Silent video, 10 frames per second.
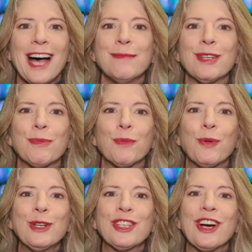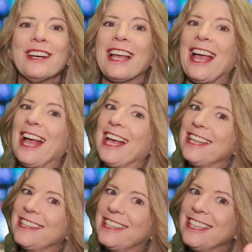I'm Deborah Borchardt,
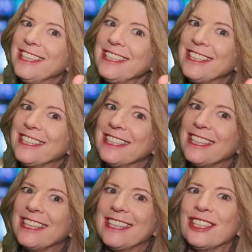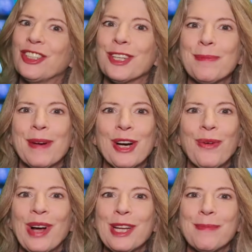and this is your
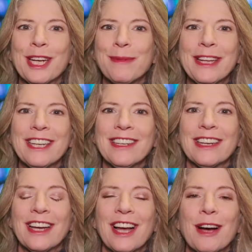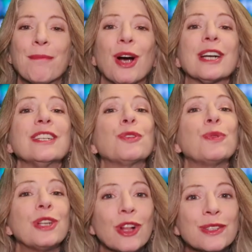Marijuana Money Minute. Markets
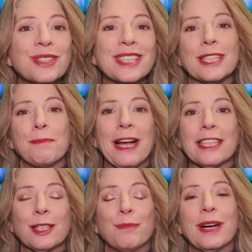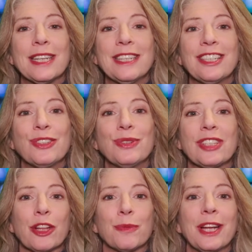were closed this past Monday to
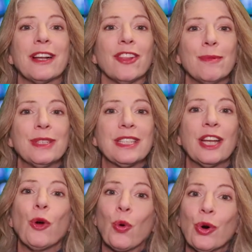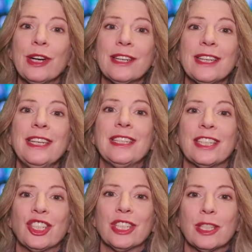celebrate Columbus Day or
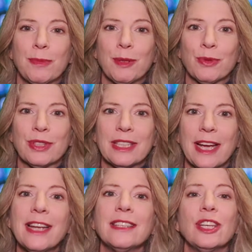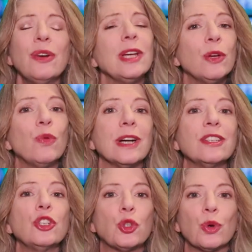Indigenous Peoples Day, so it
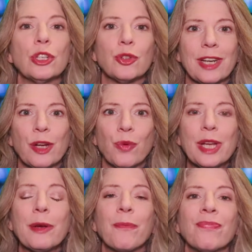was a short trading week.